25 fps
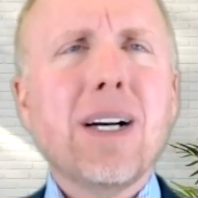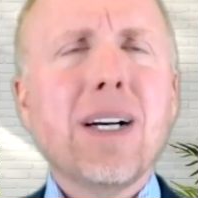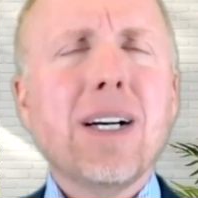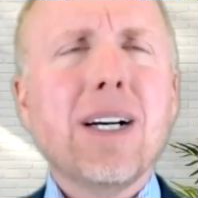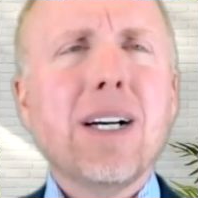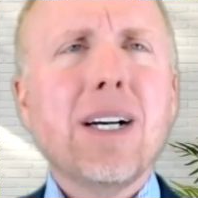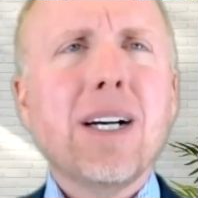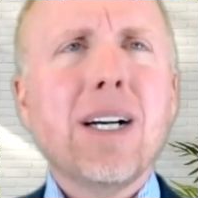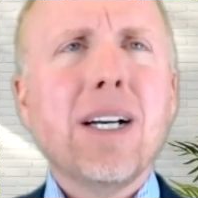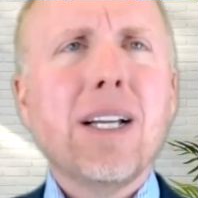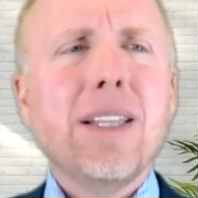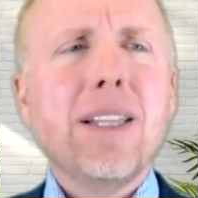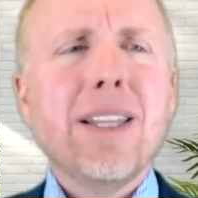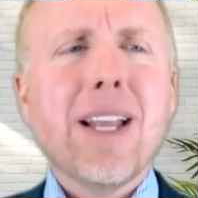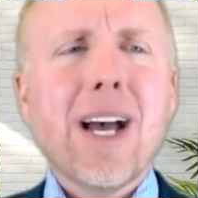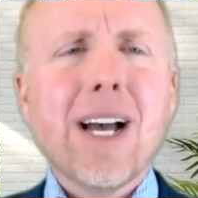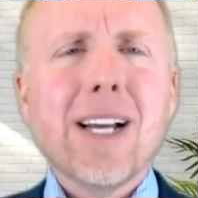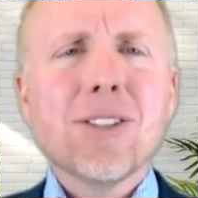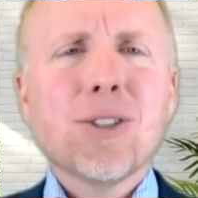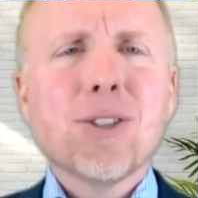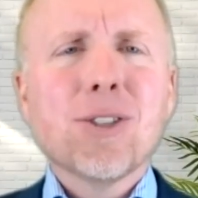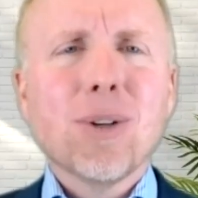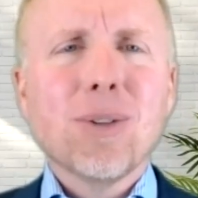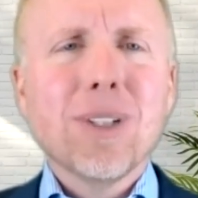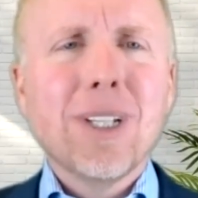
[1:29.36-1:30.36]
uh,
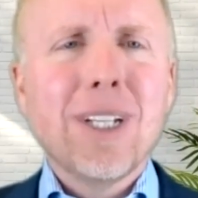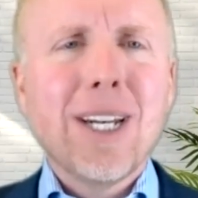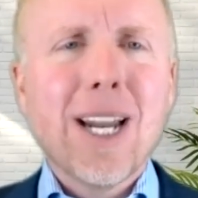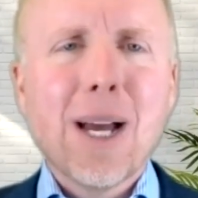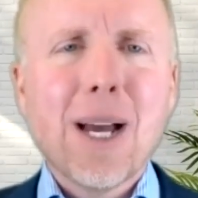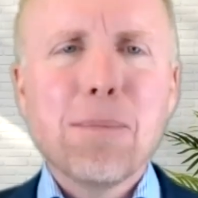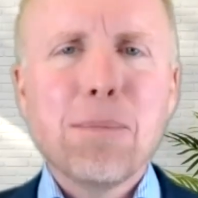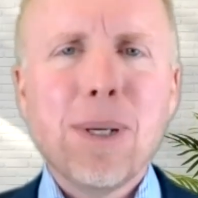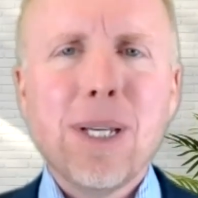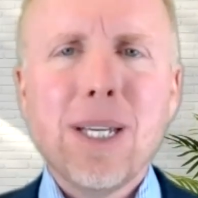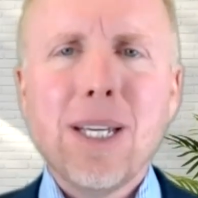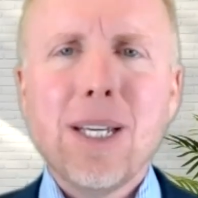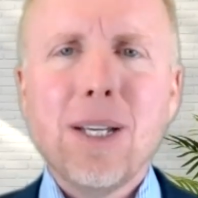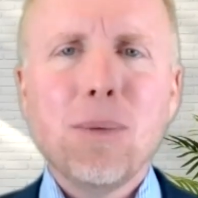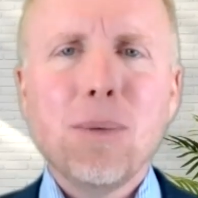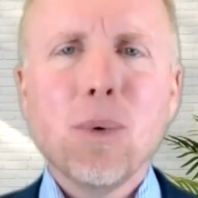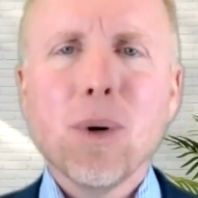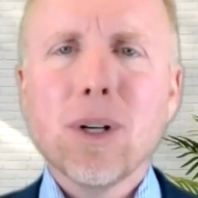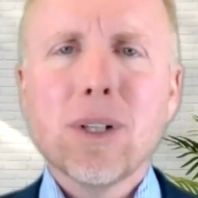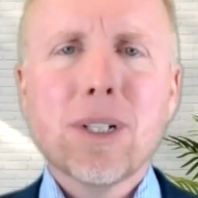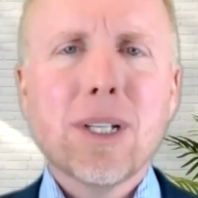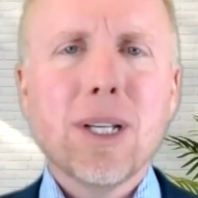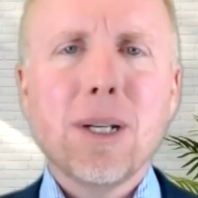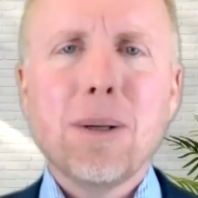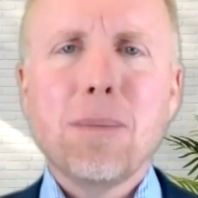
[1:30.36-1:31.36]
not certainly not be
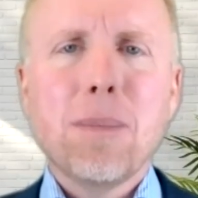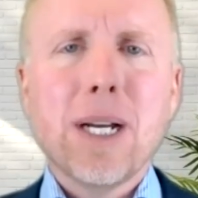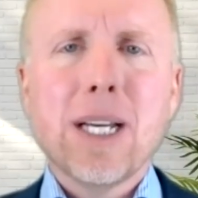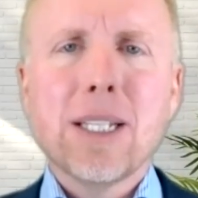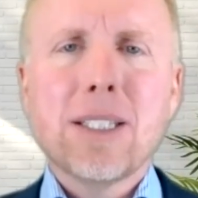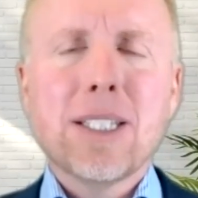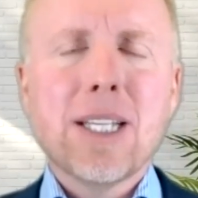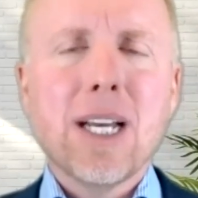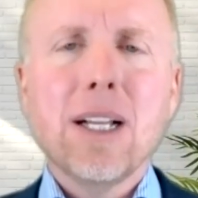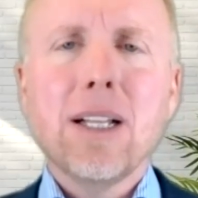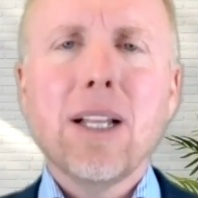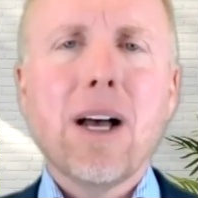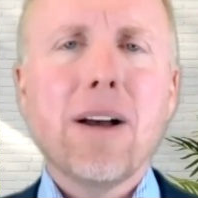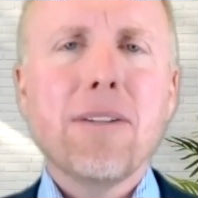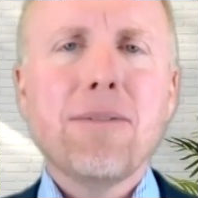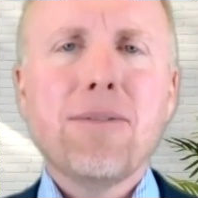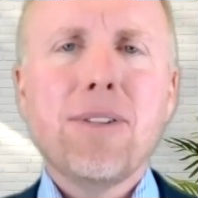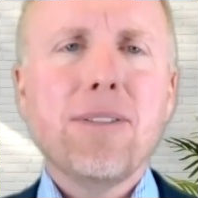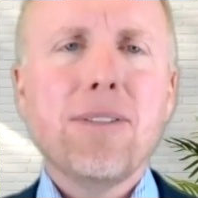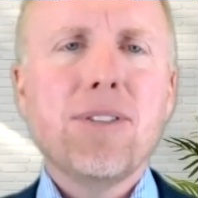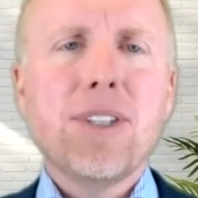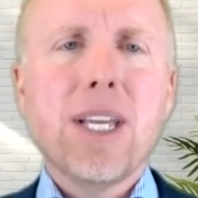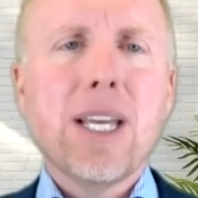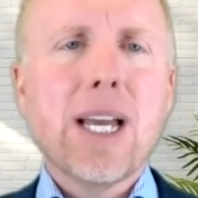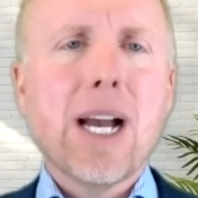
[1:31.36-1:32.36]
working my tell off
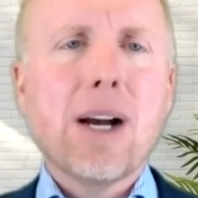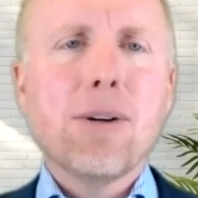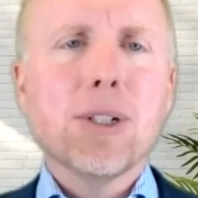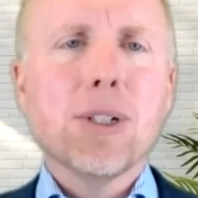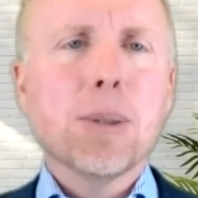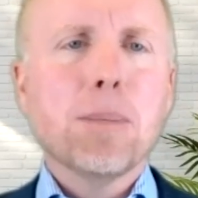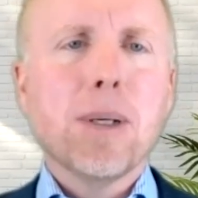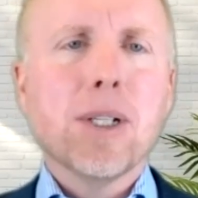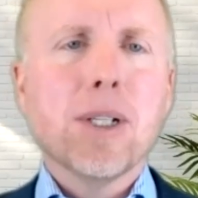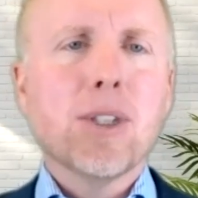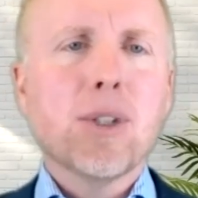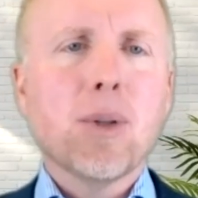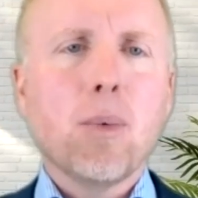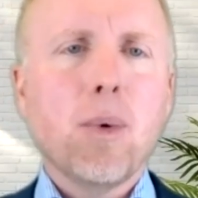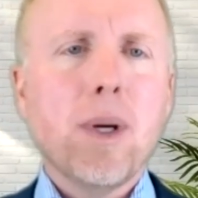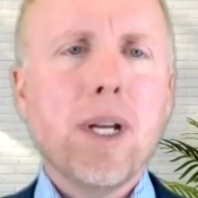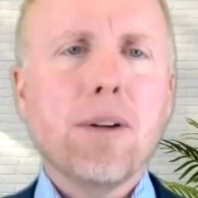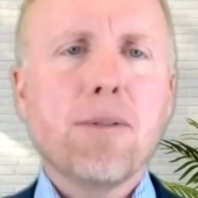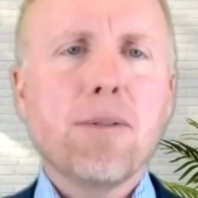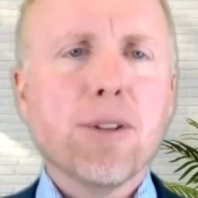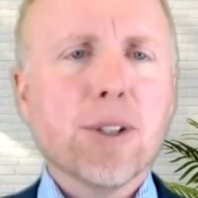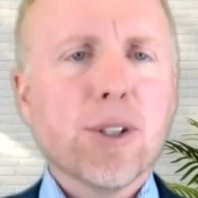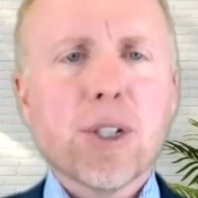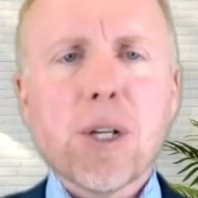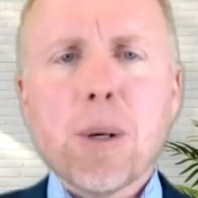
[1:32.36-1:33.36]
50 hours plus a
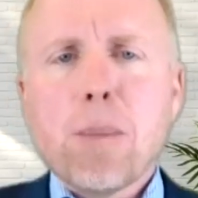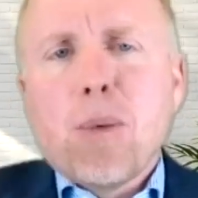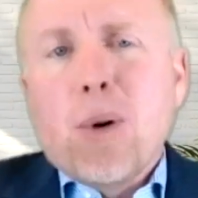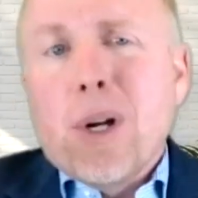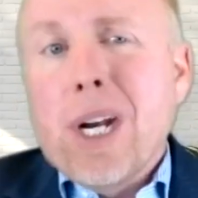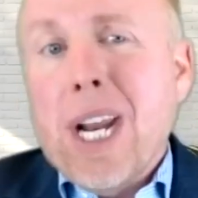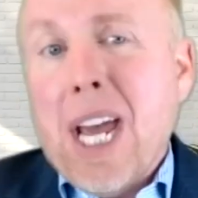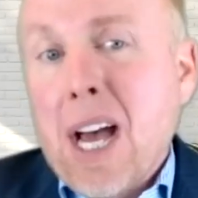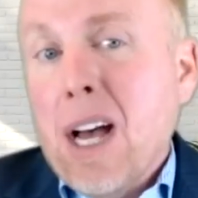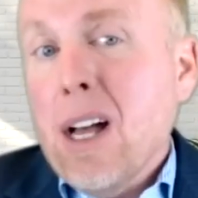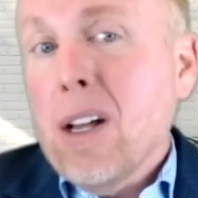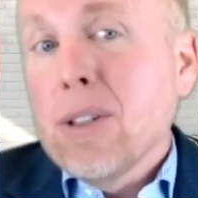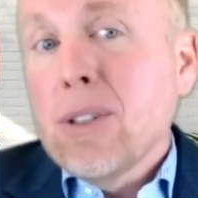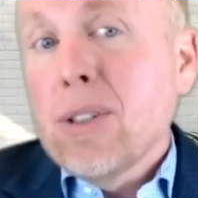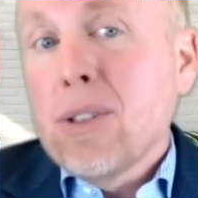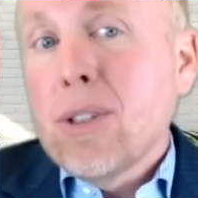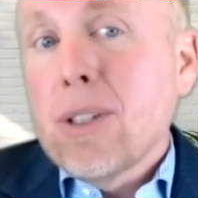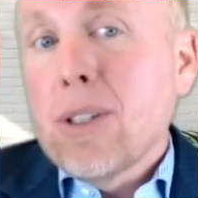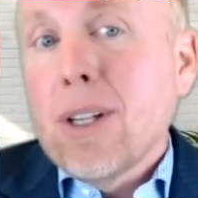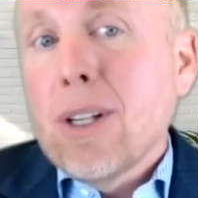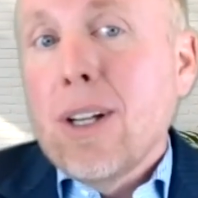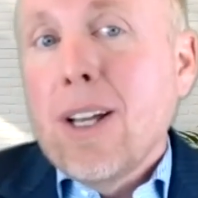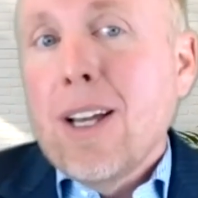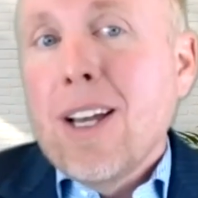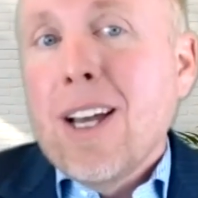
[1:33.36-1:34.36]
week for someone
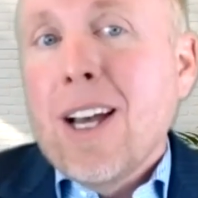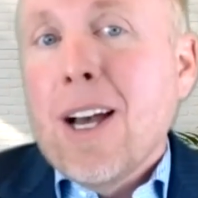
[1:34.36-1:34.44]
else.